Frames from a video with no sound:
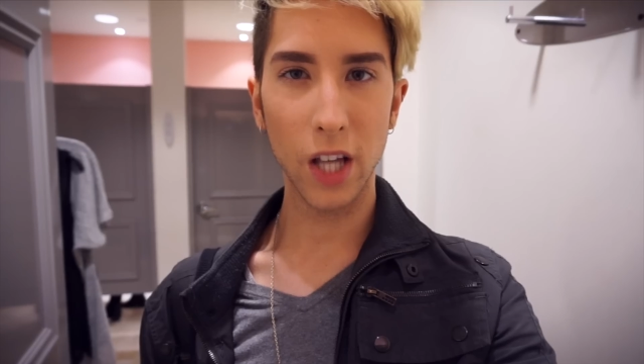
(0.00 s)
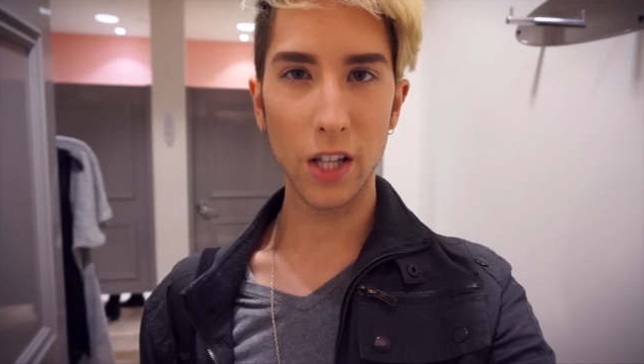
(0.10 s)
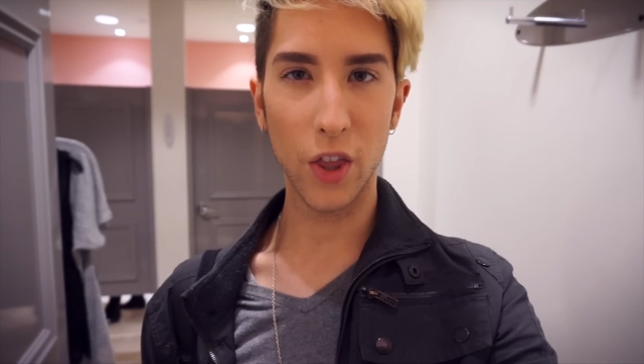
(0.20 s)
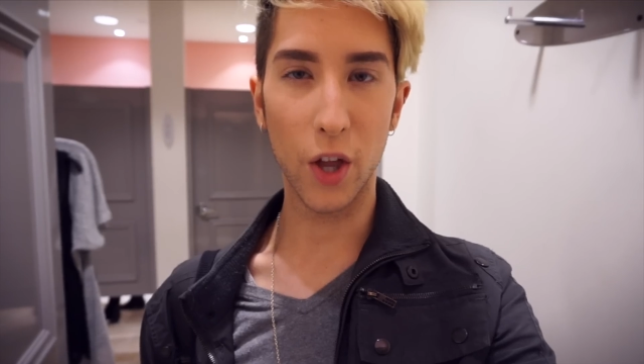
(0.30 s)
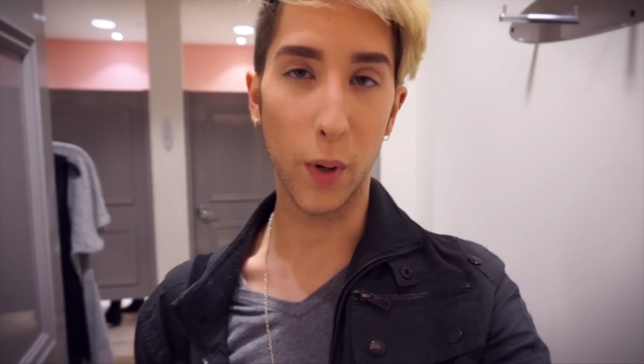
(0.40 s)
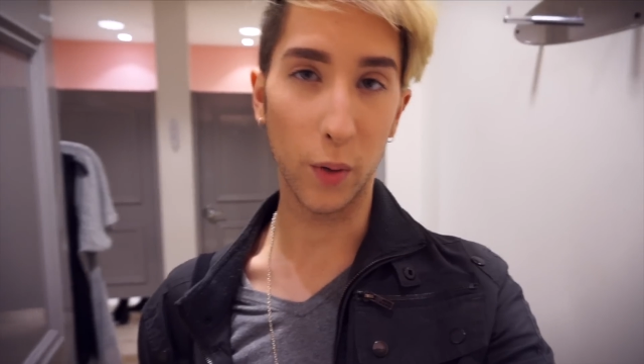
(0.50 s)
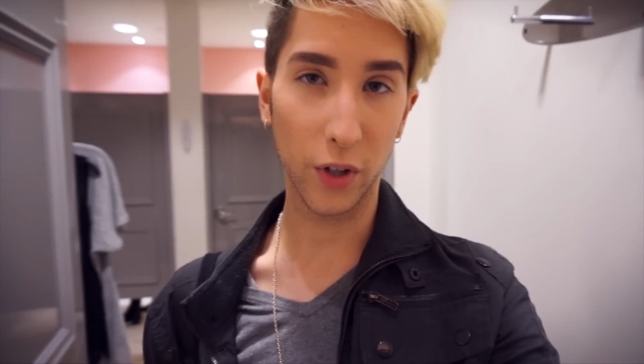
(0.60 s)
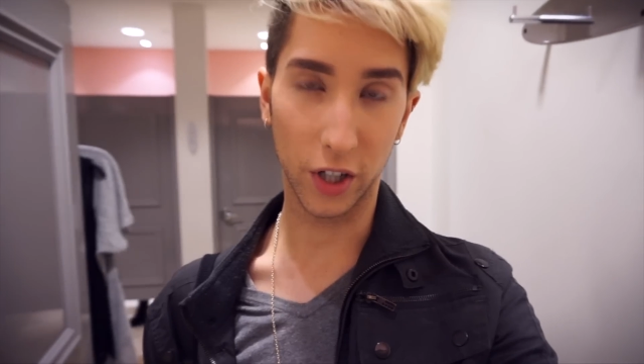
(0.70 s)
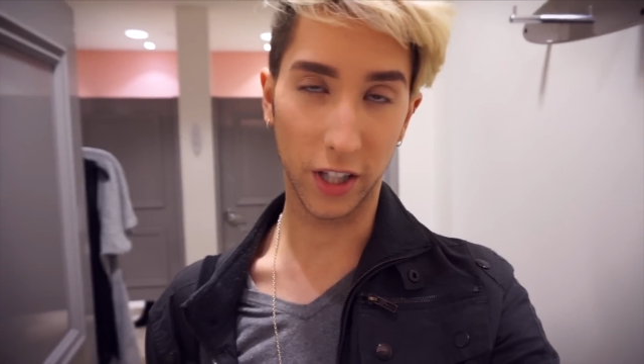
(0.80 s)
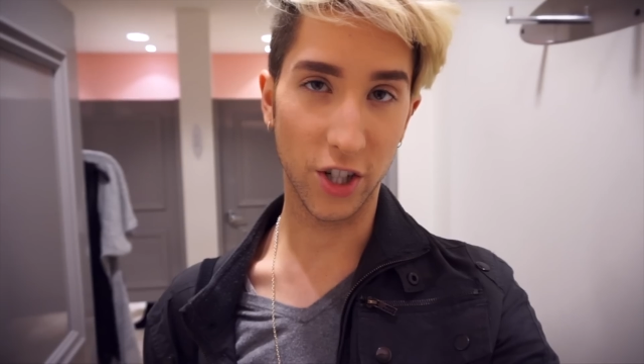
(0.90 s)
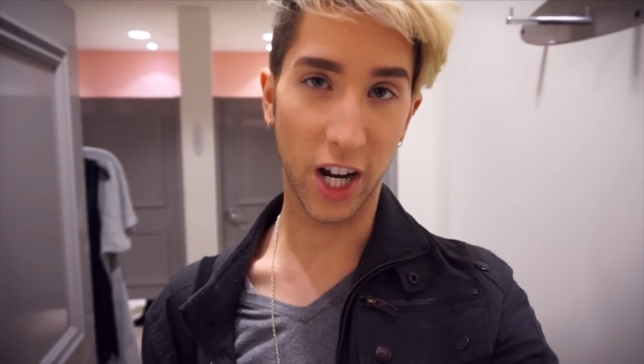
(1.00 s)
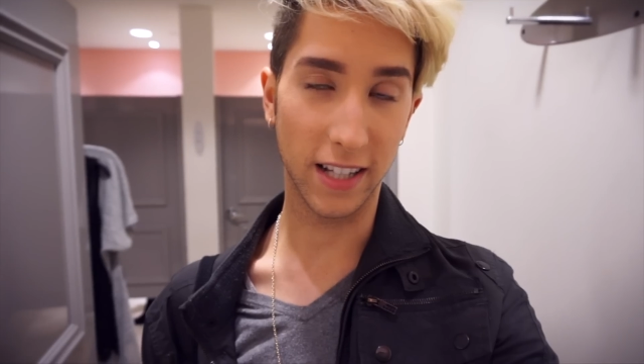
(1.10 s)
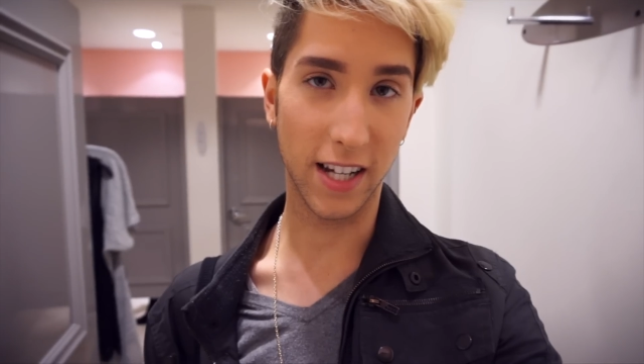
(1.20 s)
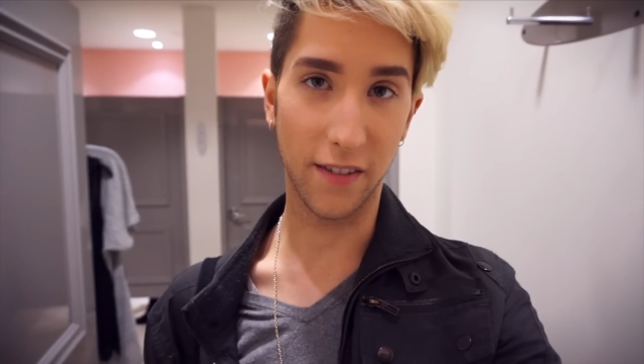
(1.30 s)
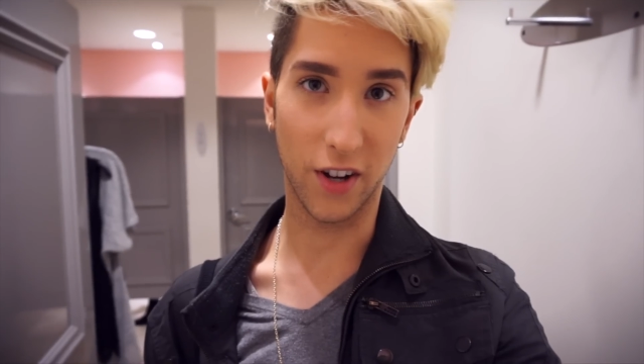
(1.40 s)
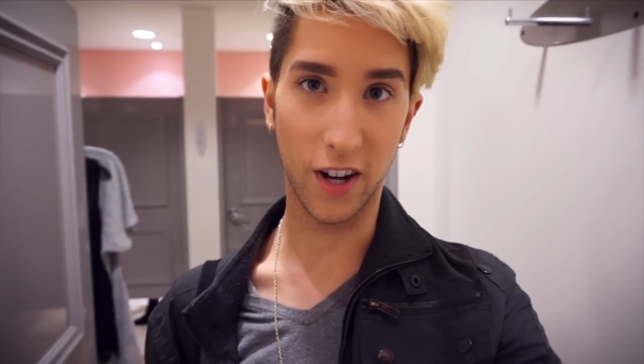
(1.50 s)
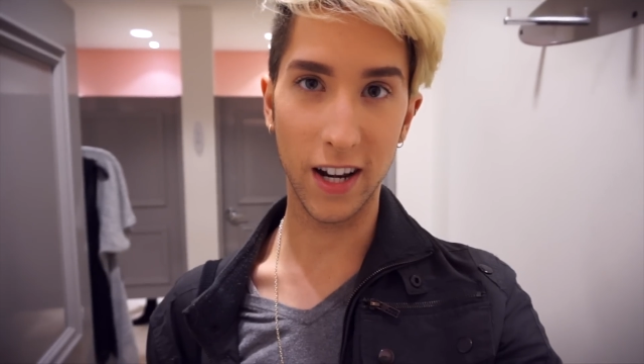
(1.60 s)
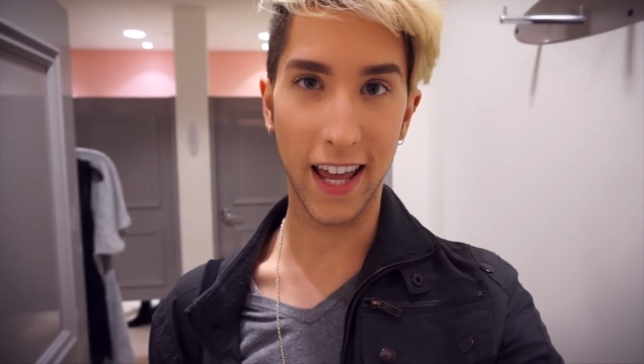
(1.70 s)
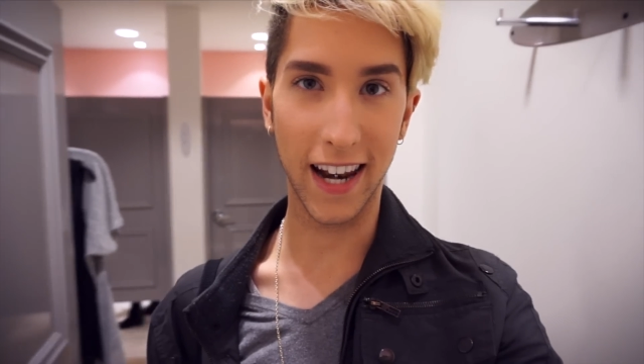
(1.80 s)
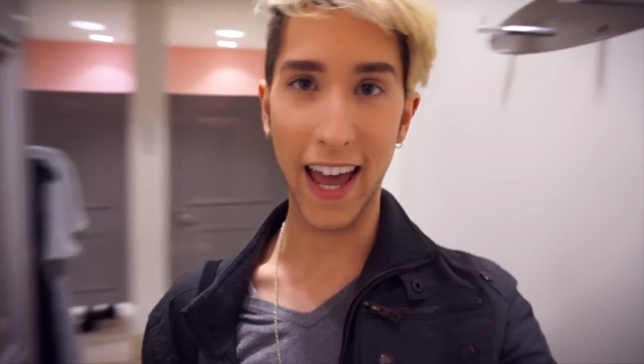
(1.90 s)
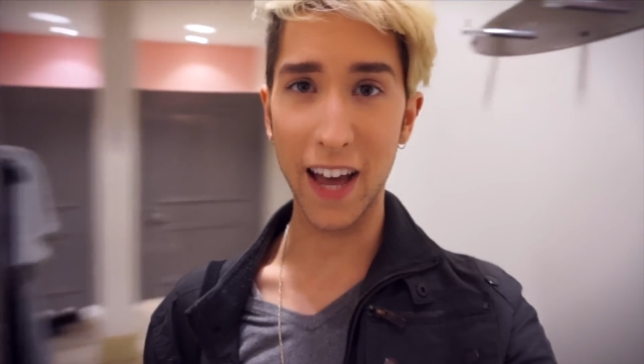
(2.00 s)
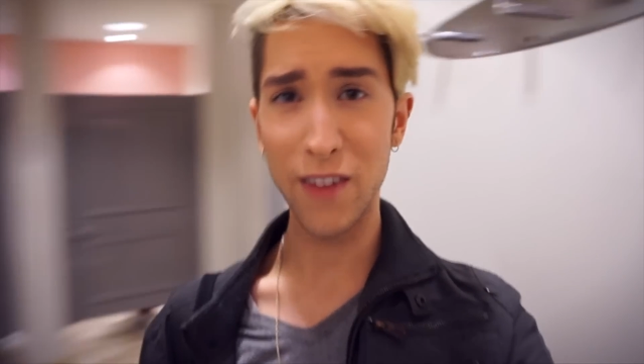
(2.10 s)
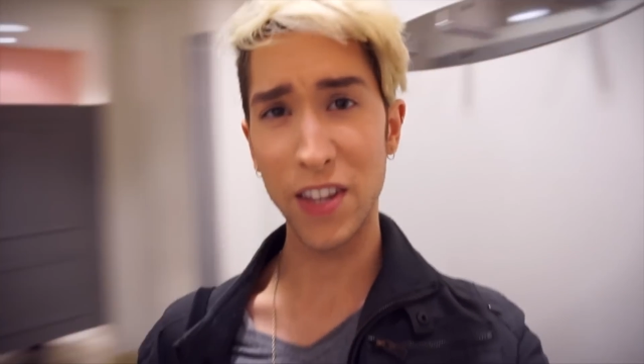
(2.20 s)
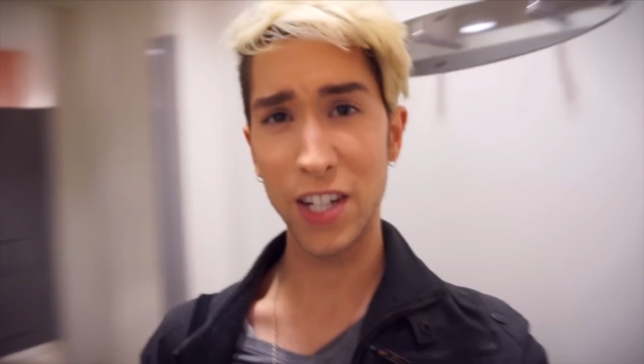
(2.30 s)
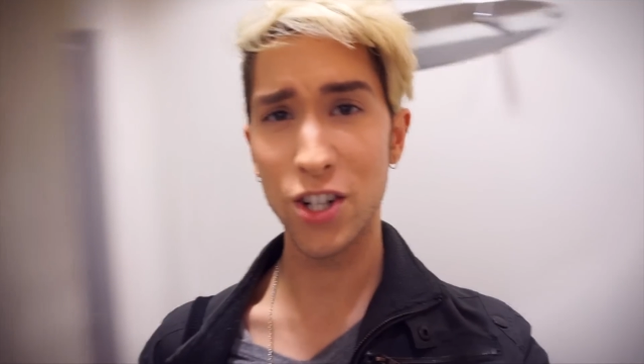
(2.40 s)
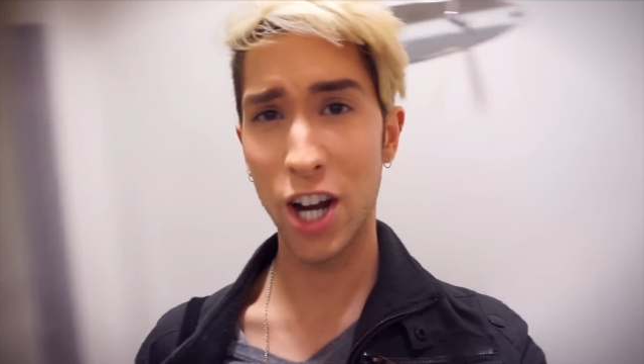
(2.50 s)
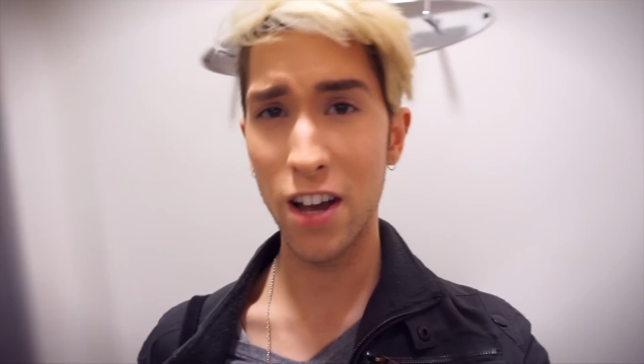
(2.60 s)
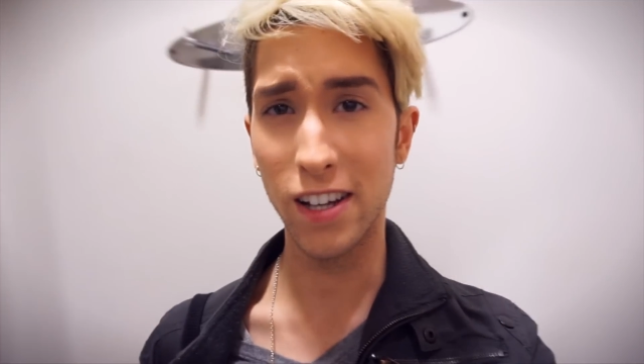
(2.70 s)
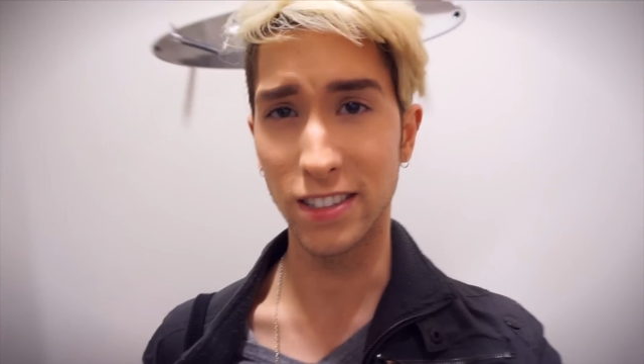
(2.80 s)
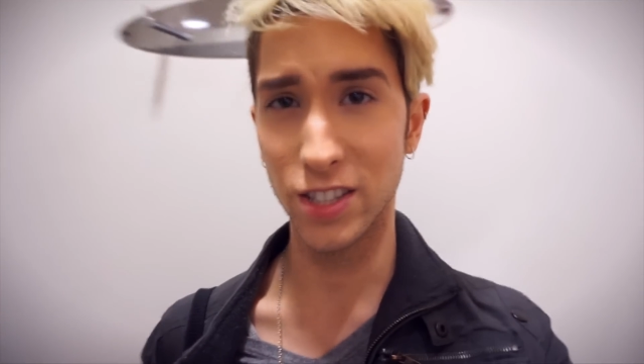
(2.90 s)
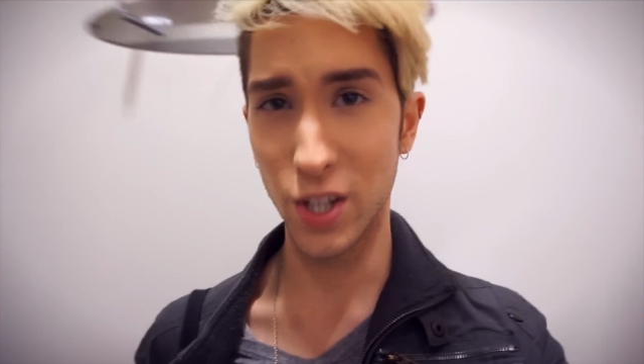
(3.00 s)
So they're both currently trying stuff on, and I have nothing to try on.